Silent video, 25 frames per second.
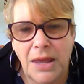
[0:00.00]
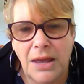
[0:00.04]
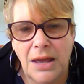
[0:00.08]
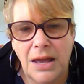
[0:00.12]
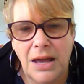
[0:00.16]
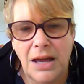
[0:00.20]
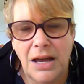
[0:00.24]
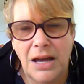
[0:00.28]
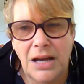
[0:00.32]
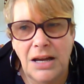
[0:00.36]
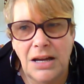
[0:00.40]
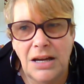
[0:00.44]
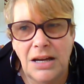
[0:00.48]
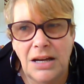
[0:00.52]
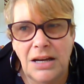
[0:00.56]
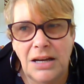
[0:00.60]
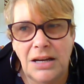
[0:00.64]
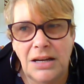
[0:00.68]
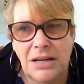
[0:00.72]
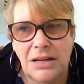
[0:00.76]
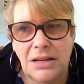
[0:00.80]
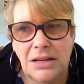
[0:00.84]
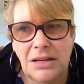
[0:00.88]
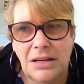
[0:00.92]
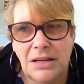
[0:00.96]

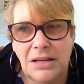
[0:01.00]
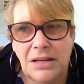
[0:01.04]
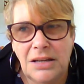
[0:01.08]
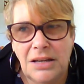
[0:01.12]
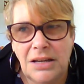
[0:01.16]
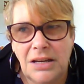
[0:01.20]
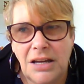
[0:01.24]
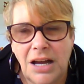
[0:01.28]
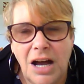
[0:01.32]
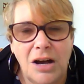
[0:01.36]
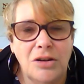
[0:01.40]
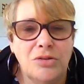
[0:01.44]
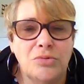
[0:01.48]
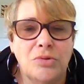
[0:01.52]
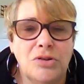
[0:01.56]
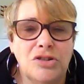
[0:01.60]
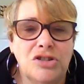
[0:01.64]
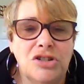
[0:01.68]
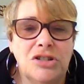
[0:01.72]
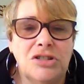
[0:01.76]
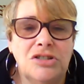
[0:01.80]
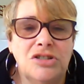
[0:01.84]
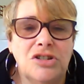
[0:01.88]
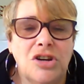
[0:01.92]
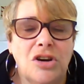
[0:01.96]
I was
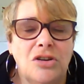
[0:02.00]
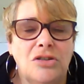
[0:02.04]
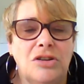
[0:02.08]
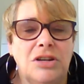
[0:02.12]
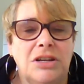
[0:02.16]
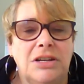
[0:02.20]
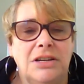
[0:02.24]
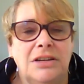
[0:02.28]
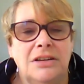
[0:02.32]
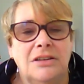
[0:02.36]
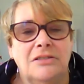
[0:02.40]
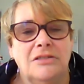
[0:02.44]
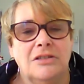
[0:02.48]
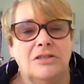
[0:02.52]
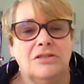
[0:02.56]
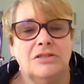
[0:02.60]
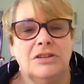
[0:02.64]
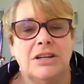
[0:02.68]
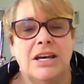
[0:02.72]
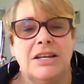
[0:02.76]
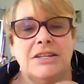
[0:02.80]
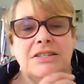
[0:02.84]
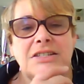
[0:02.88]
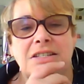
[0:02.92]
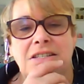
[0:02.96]
watching Jody on
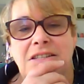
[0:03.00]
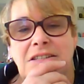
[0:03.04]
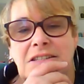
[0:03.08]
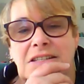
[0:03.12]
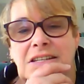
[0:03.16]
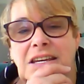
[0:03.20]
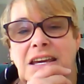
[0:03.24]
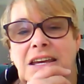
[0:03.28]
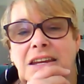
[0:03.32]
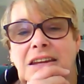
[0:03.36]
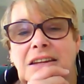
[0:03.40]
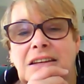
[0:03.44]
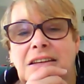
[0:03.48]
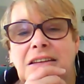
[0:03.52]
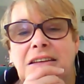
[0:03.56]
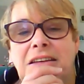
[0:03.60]
Hunting the Dead